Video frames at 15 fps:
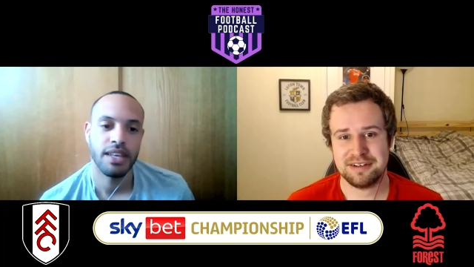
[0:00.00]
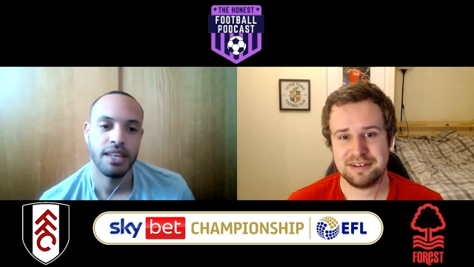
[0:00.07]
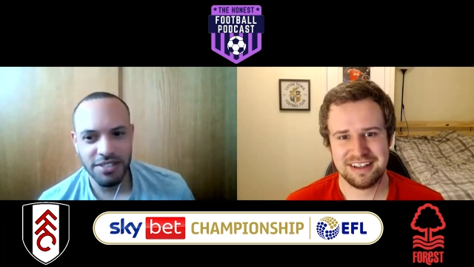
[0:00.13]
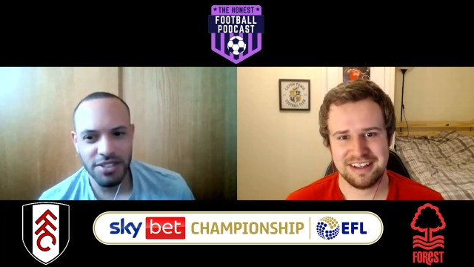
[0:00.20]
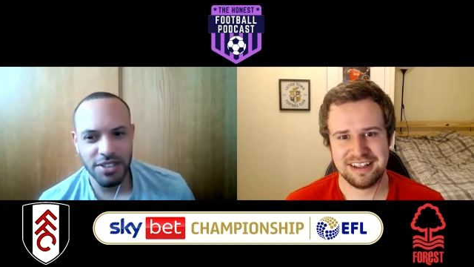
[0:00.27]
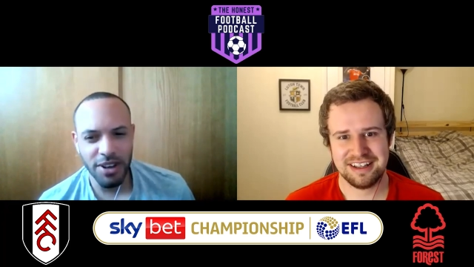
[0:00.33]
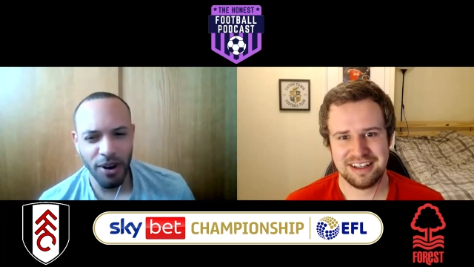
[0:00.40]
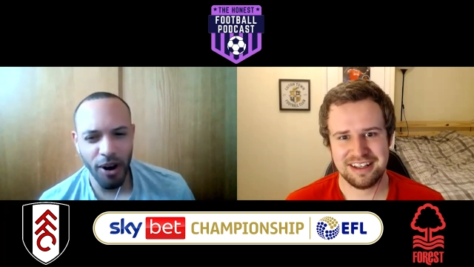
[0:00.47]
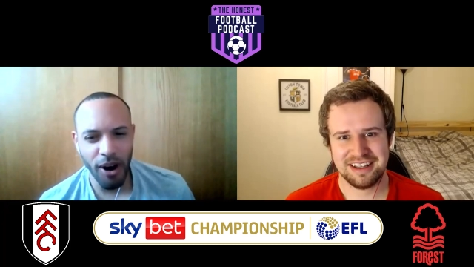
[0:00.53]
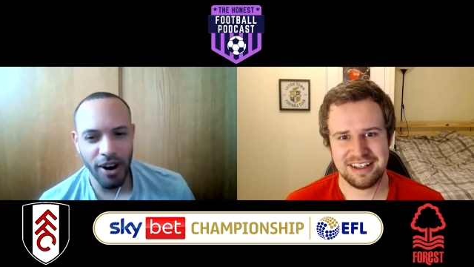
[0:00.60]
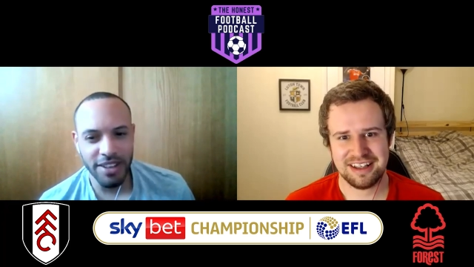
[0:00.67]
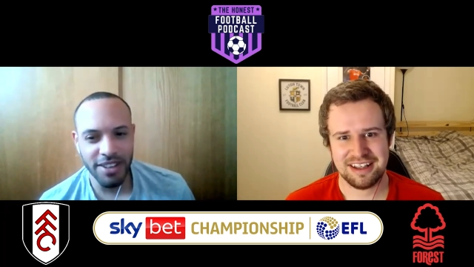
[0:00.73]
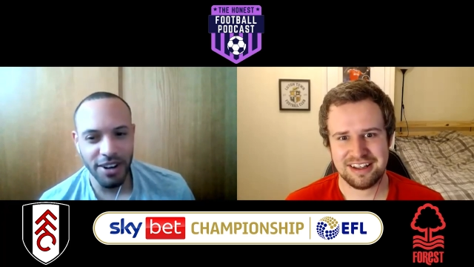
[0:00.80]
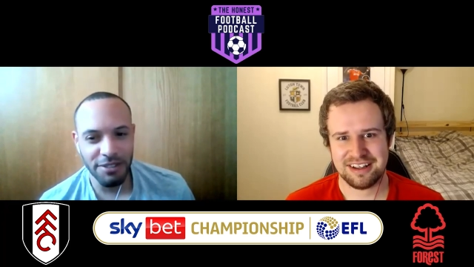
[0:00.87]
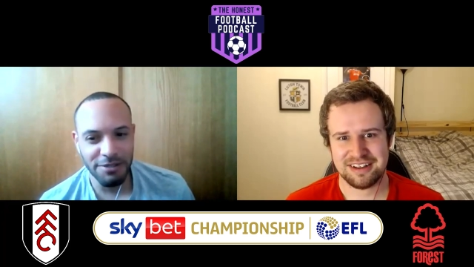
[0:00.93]
Speaker 1: Do You know,
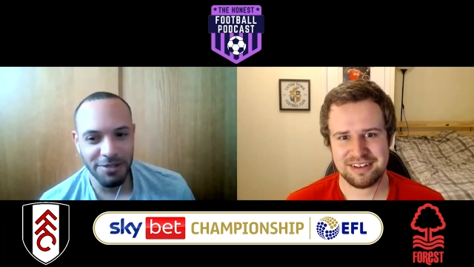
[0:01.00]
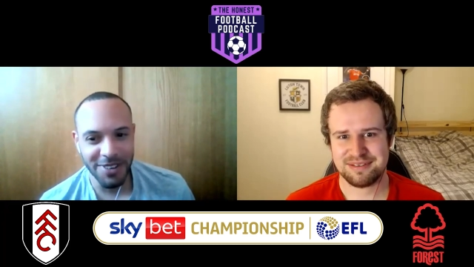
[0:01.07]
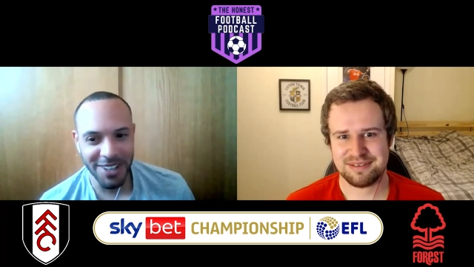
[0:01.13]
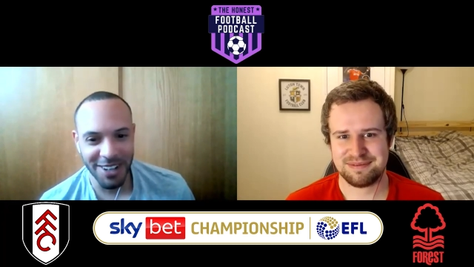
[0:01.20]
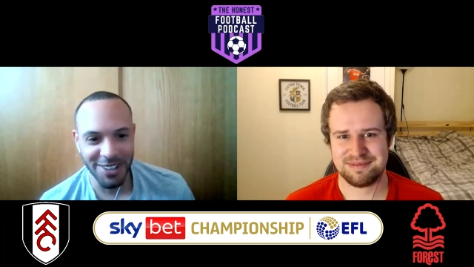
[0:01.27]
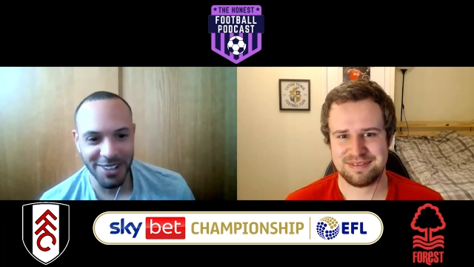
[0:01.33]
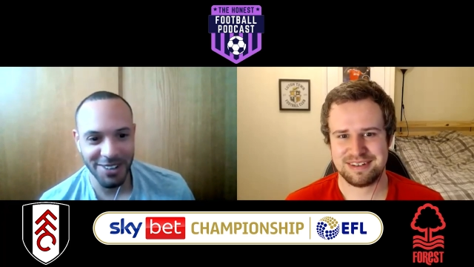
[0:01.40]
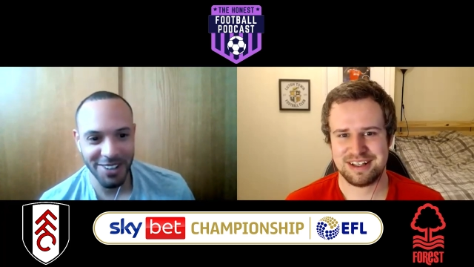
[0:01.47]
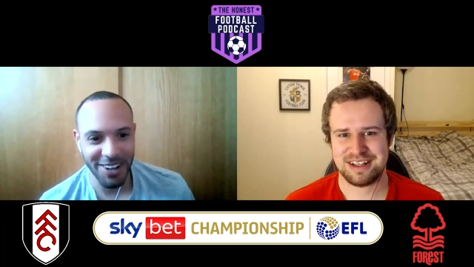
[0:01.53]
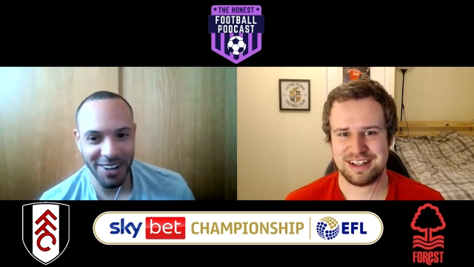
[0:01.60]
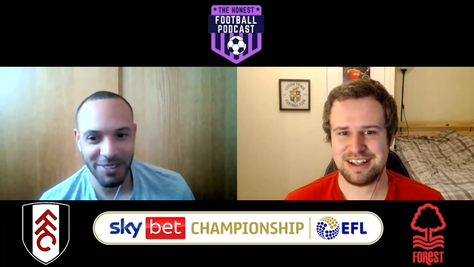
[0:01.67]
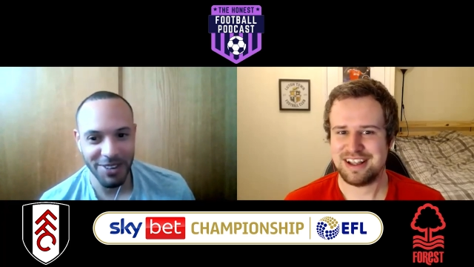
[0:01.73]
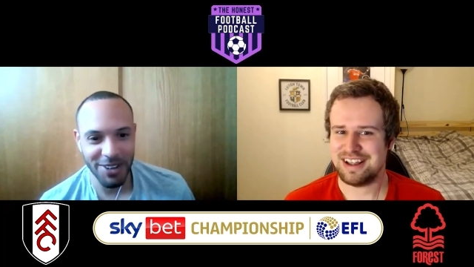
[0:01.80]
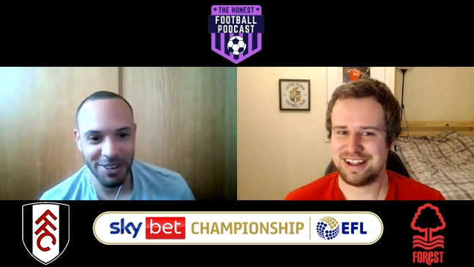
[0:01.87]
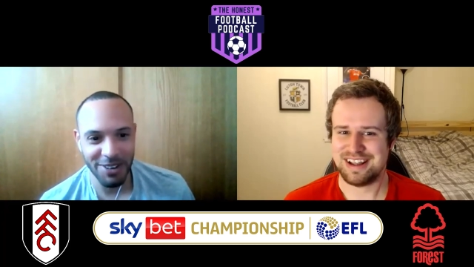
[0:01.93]
I don't think that looked
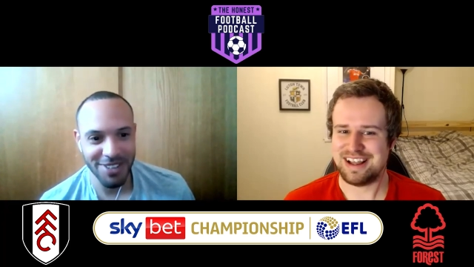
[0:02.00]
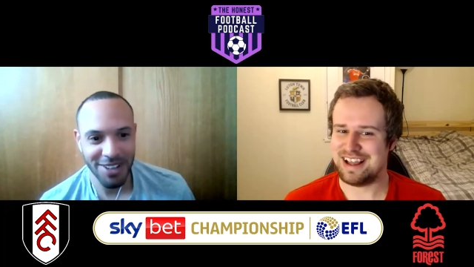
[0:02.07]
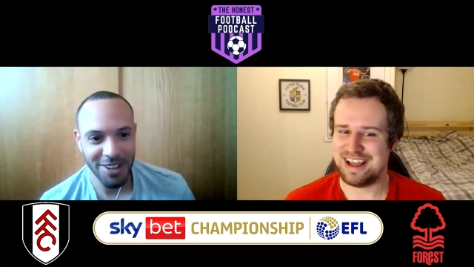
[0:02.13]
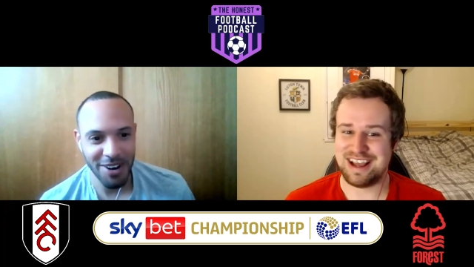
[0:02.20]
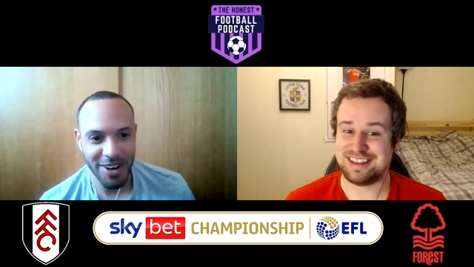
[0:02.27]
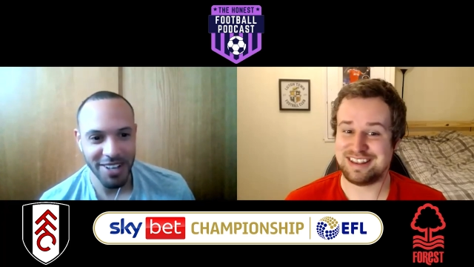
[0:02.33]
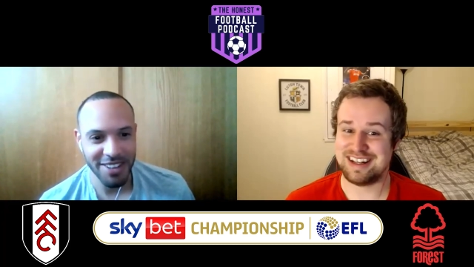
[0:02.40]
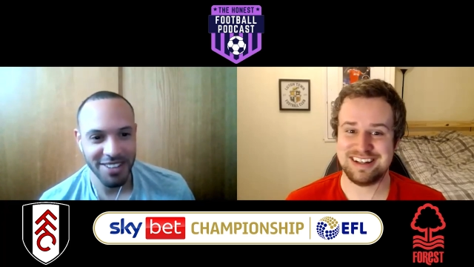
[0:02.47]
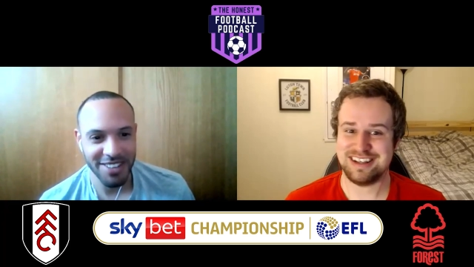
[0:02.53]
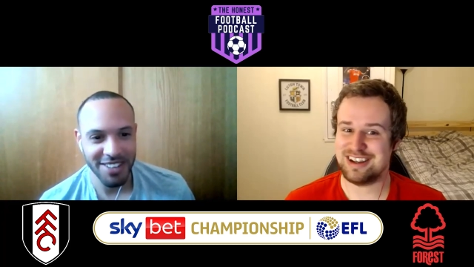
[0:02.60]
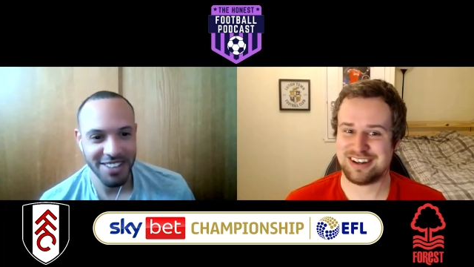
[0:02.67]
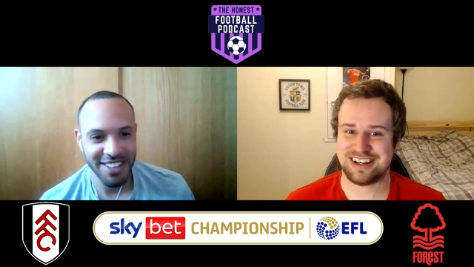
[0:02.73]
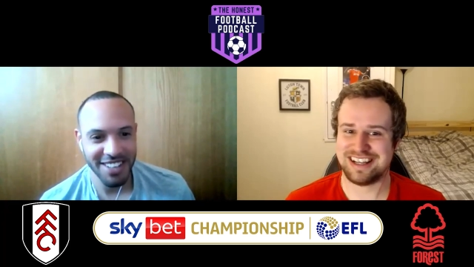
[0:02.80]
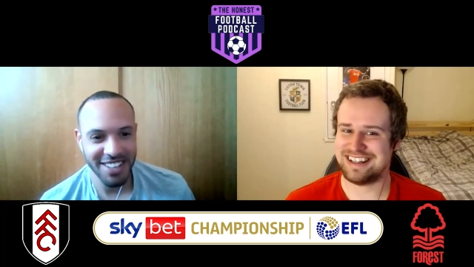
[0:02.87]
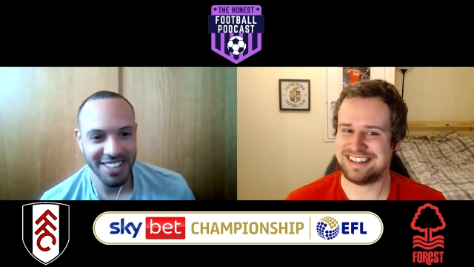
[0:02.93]
like it went over the line. It
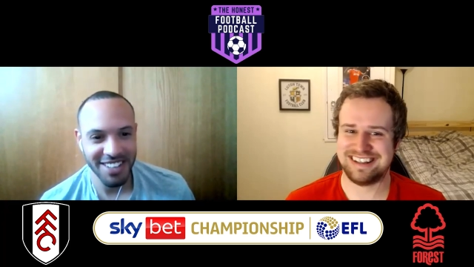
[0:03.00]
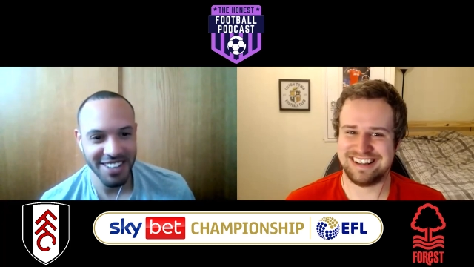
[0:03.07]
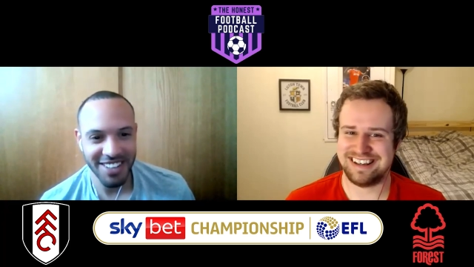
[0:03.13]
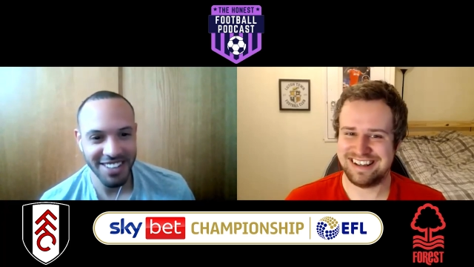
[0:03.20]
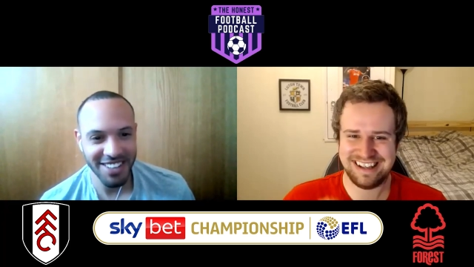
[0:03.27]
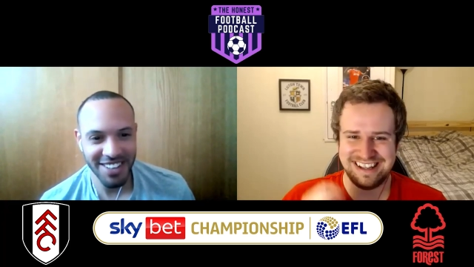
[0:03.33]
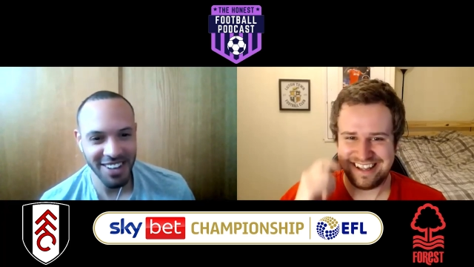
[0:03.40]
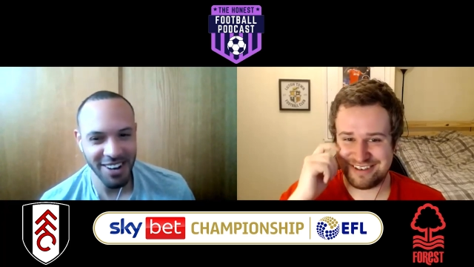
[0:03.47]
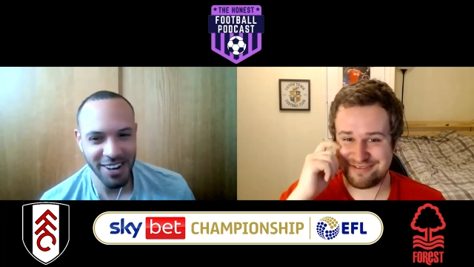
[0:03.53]
didn't look it, did it? No.